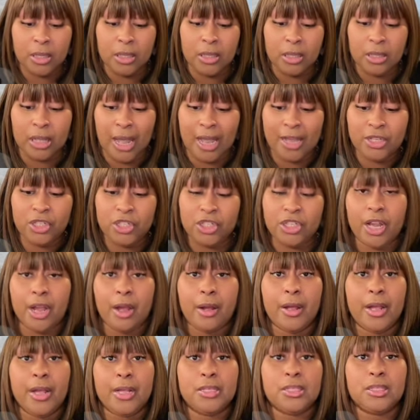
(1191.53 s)
like,
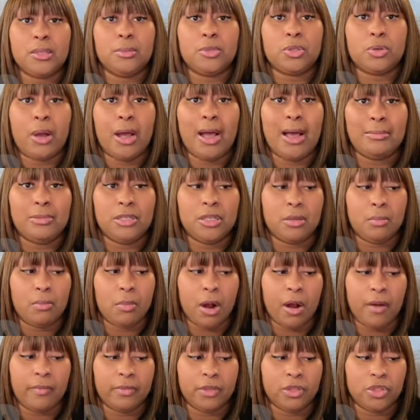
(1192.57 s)
share, and subscribe to the
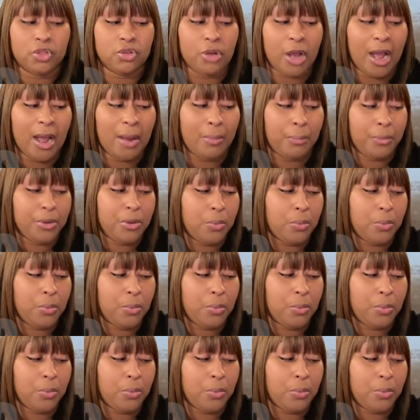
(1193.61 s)
Marvelous Tribe.